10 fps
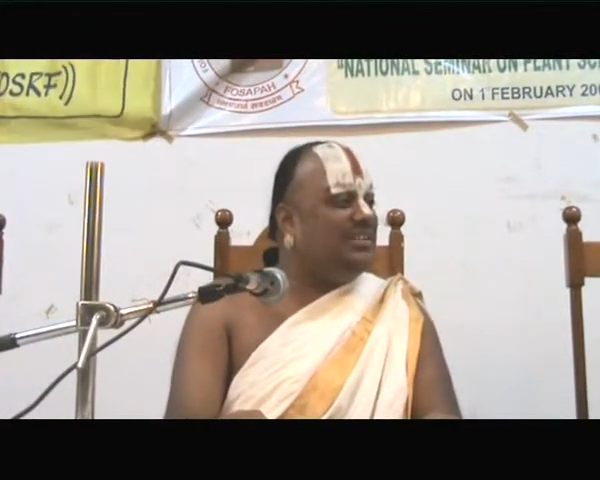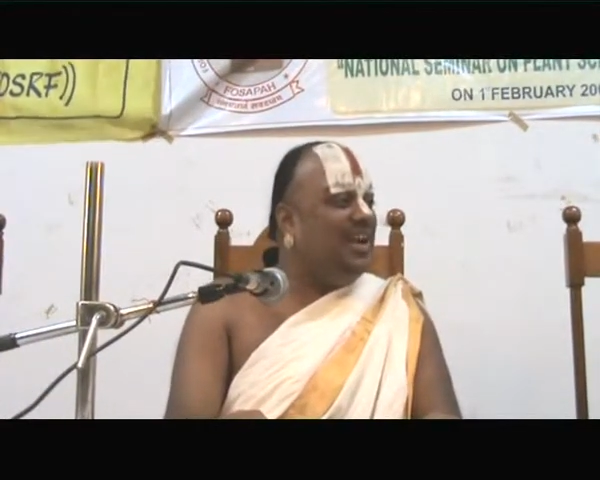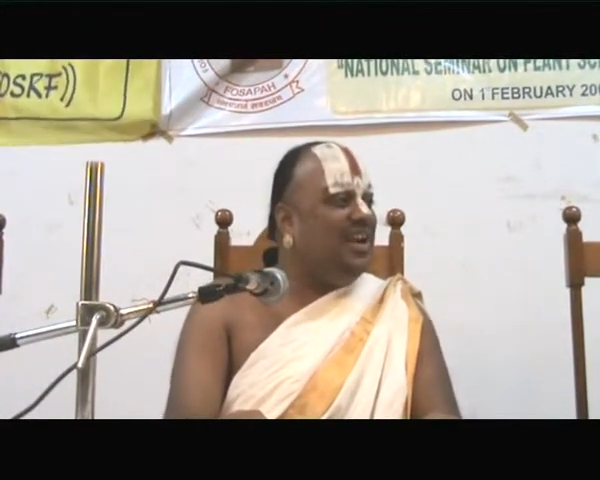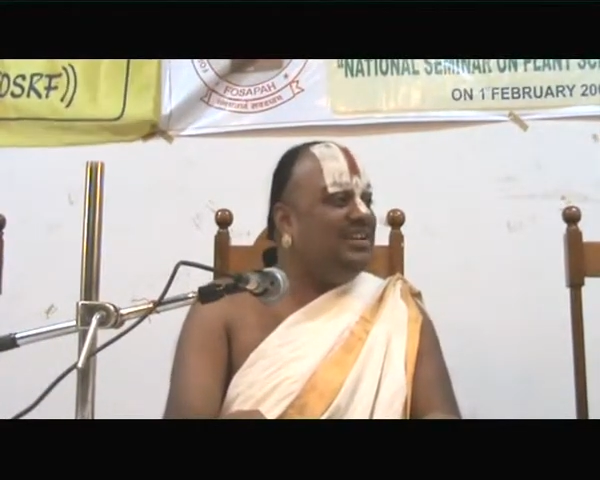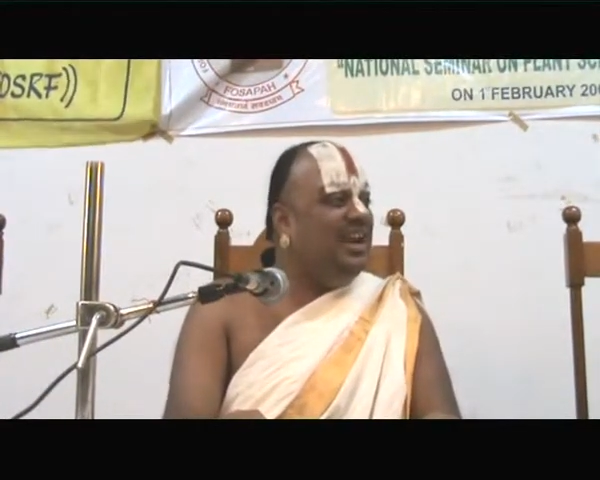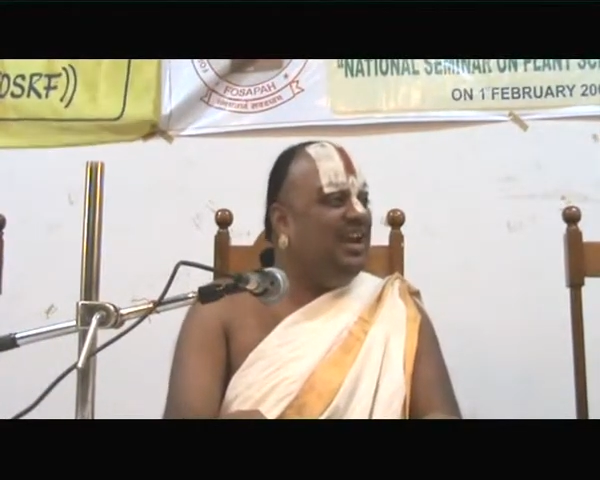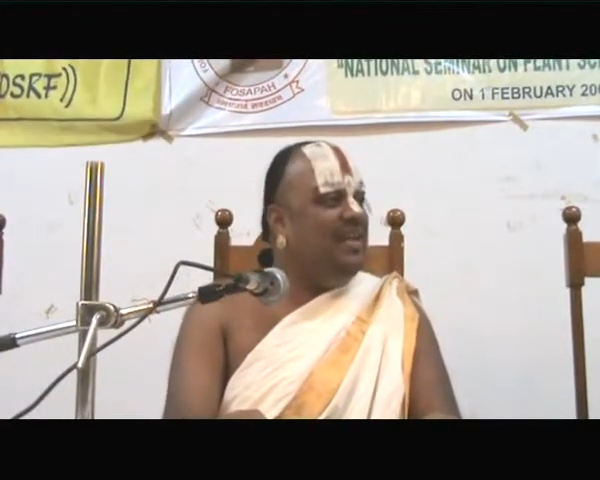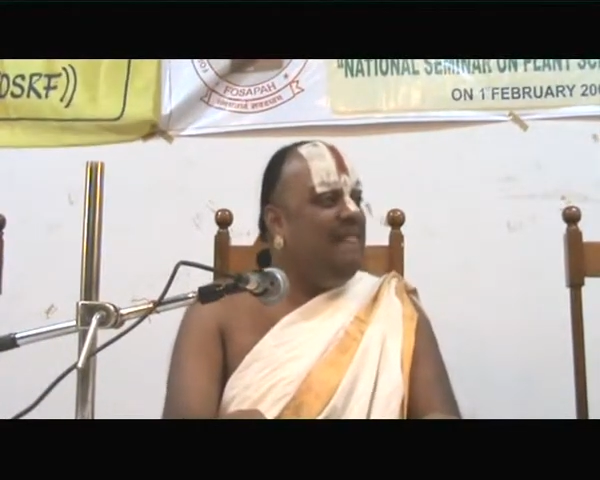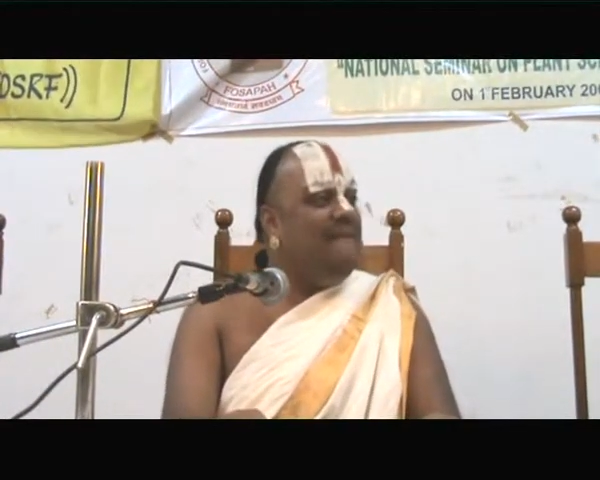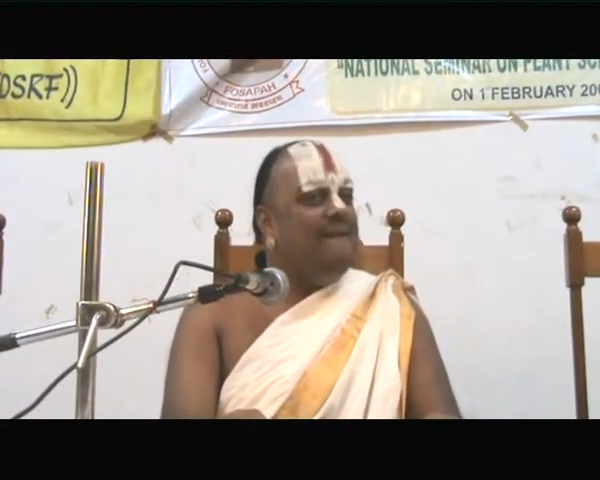was
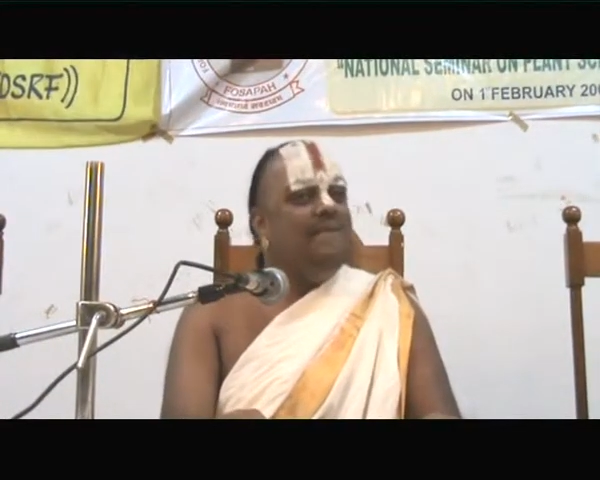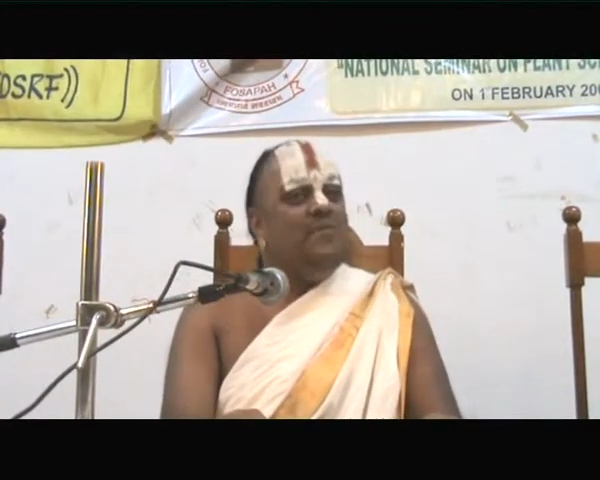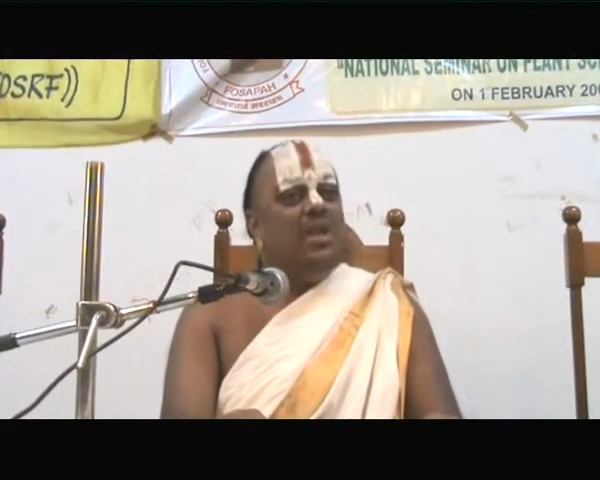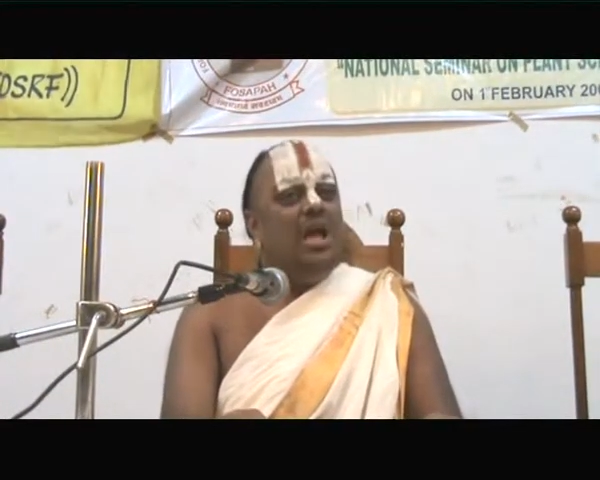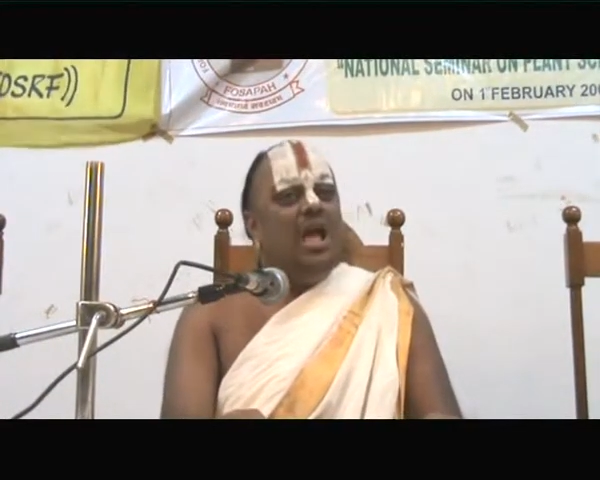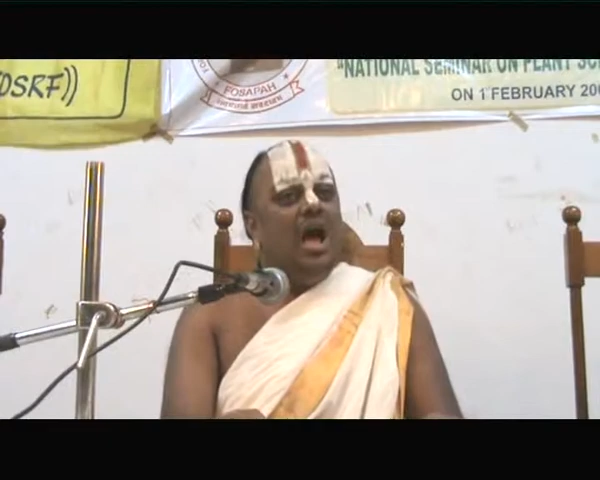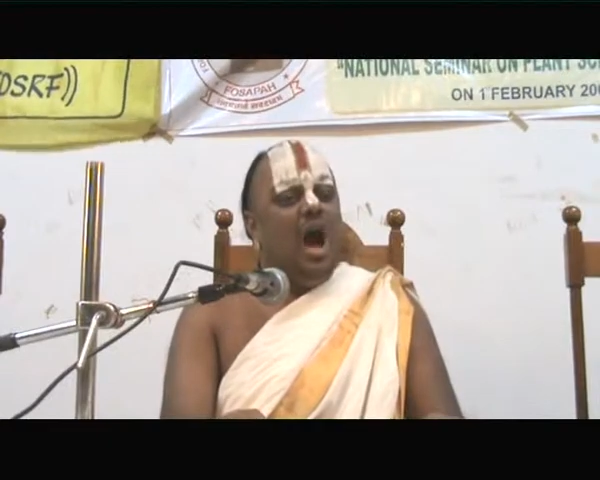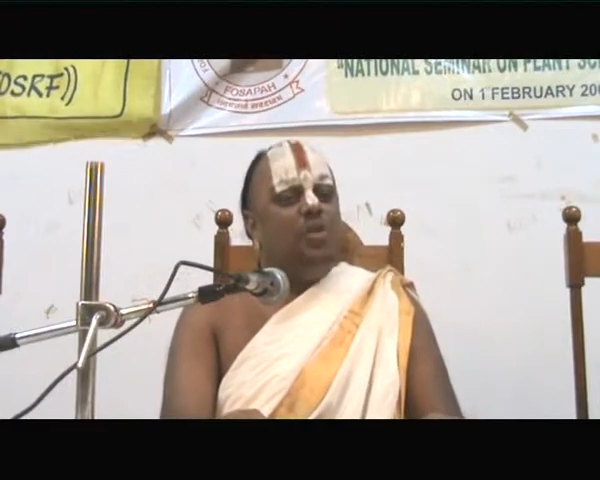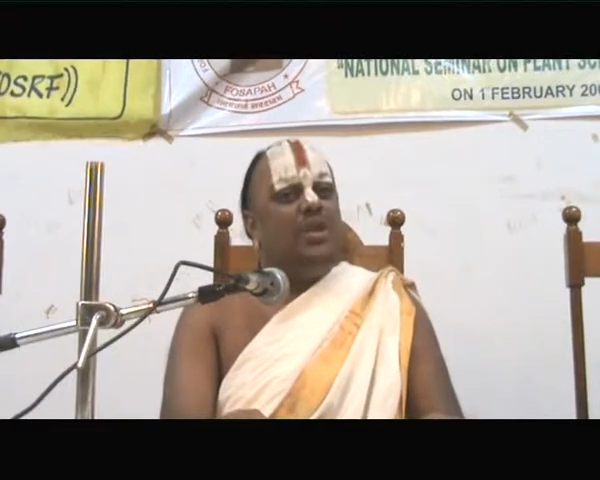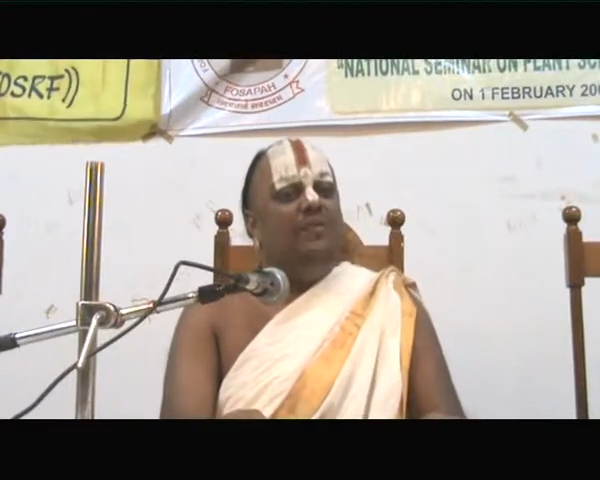allotted,
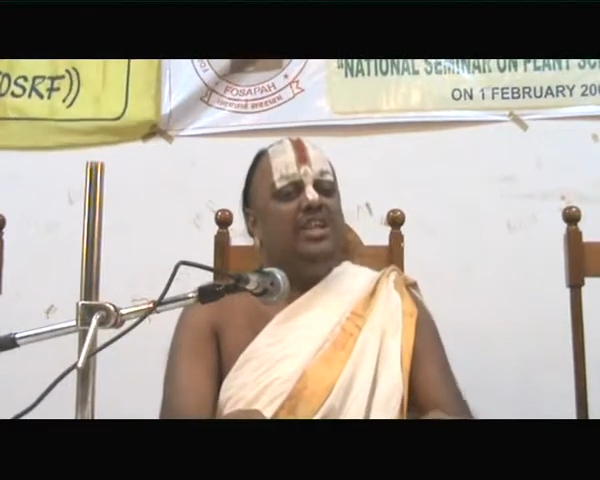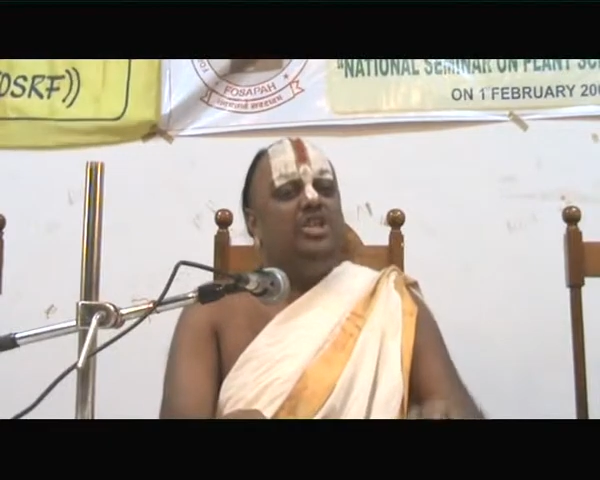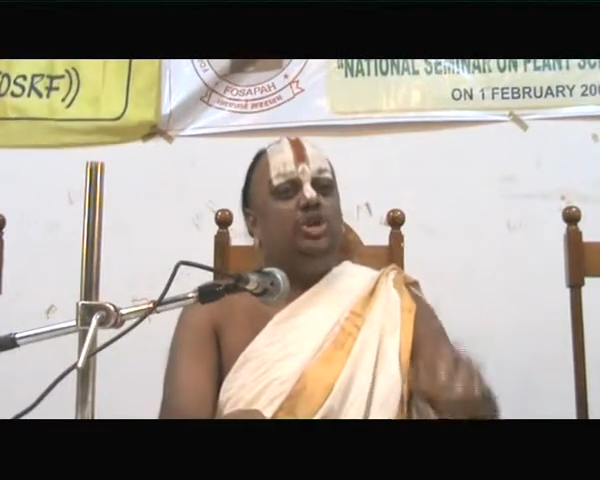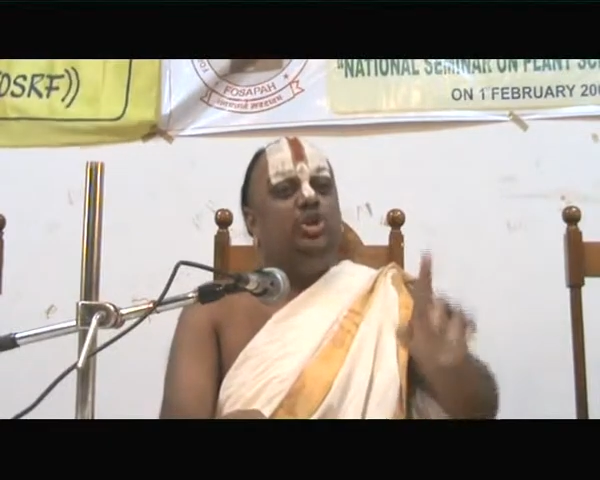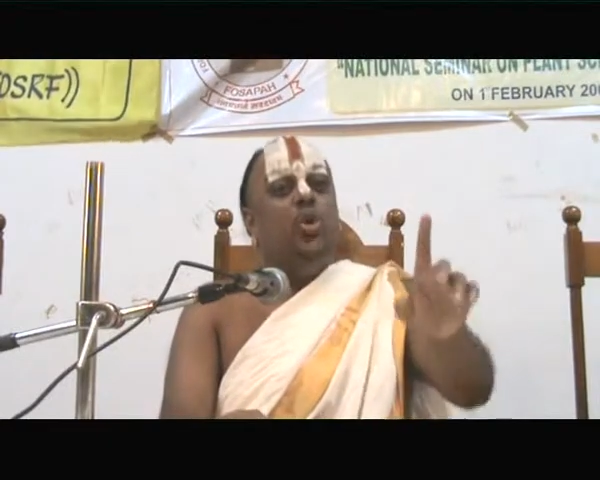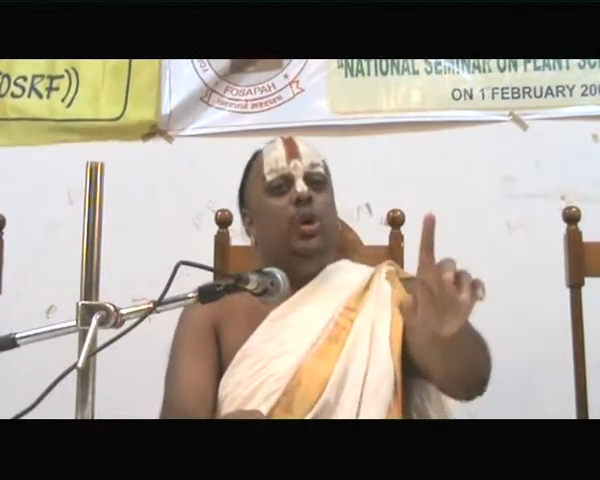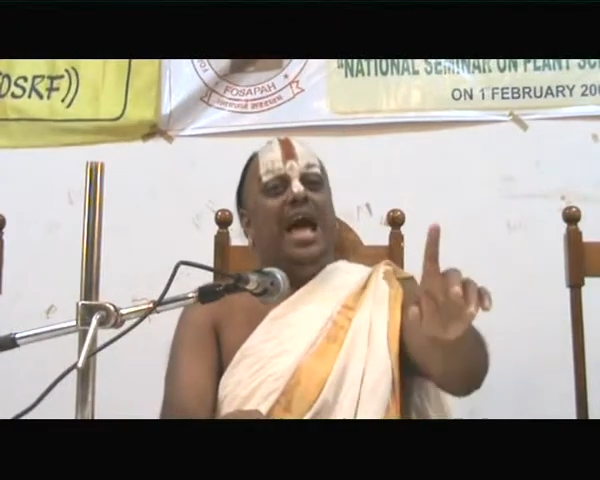out of which 2